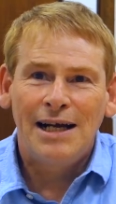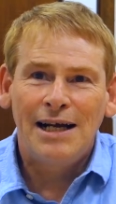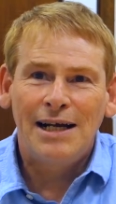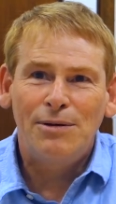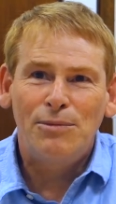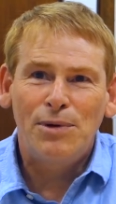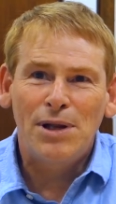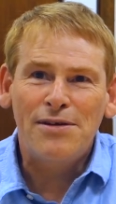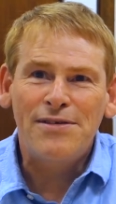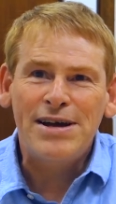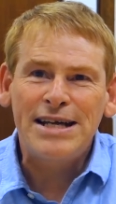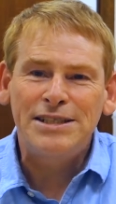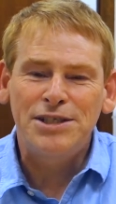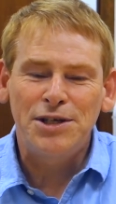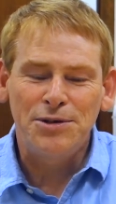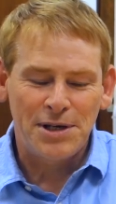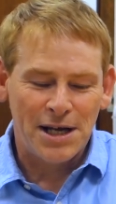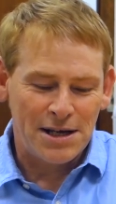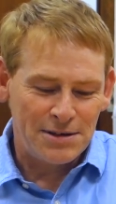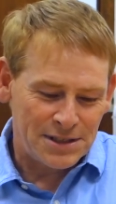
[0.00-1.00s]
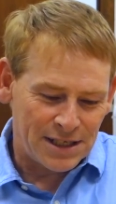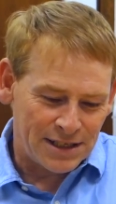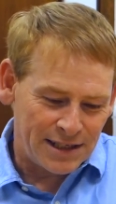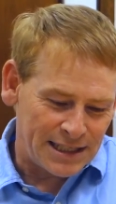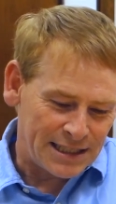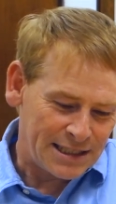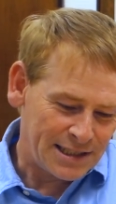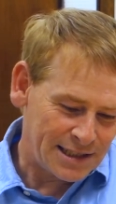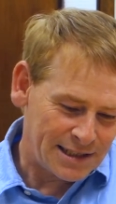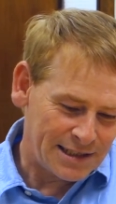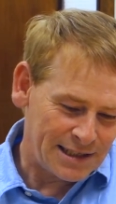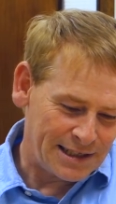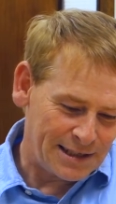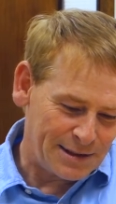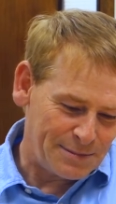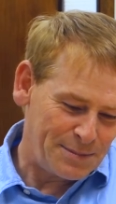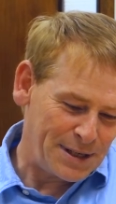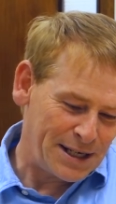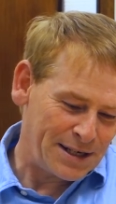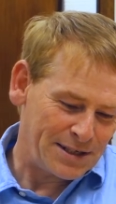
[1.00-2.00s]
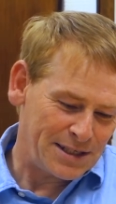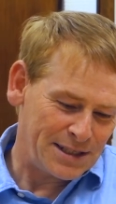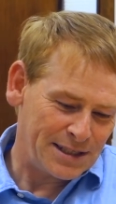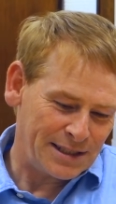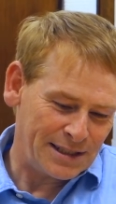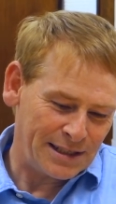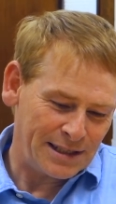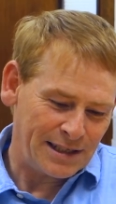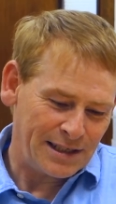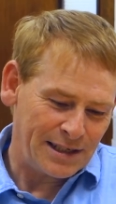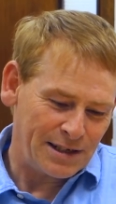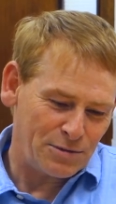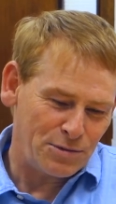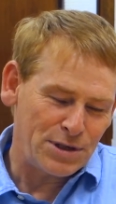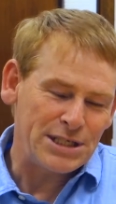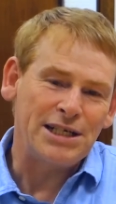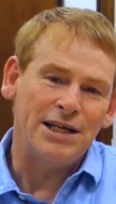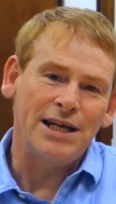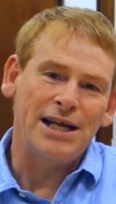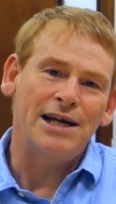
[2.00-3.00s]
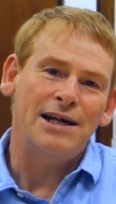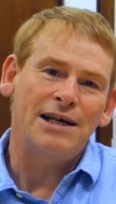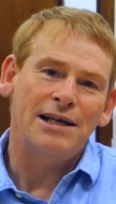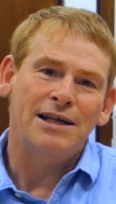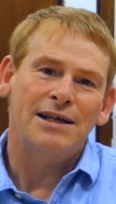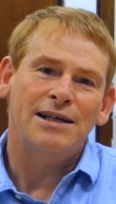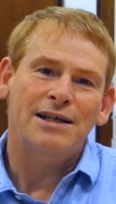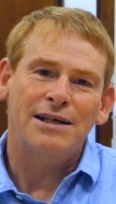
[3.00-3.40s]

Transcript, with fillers: Uh, well, I've had two goes at this uh, because you know, originally, I,